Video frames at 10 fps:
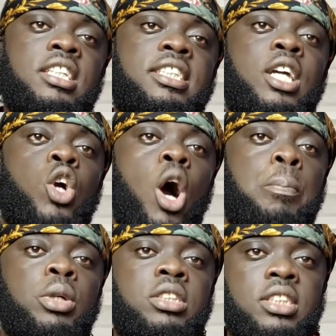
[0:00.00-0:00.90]
She go
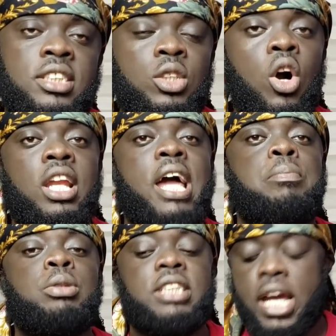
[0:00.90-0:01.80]
put
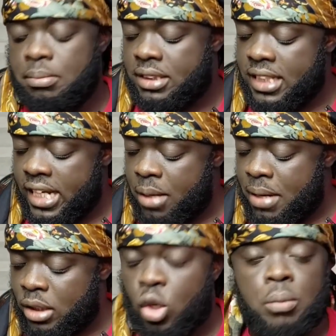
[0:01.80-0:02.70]
MTN at
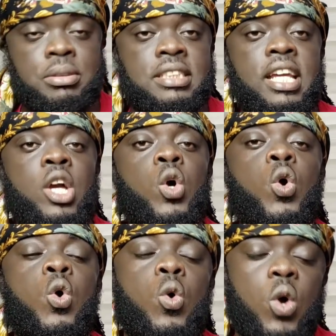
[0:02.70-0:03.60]
my top. Say
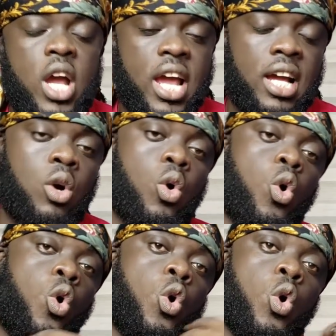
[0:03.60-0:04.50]

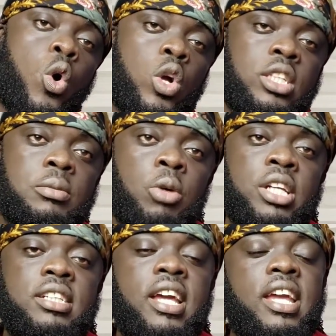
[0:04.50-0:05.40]
in
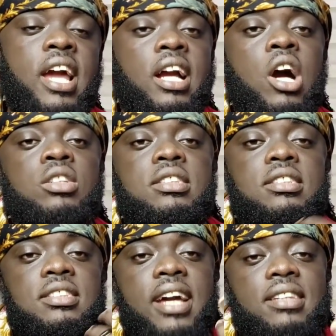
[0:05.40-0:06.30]
money day in account
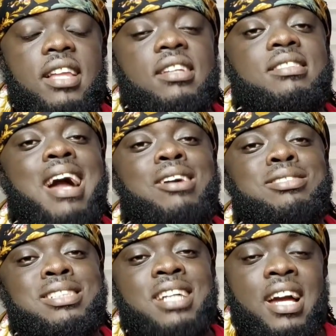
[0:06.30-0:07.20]
inside
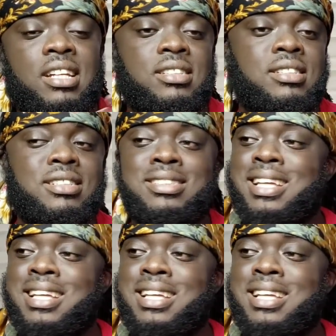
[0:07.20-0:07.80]
10,000 Ghana cedis.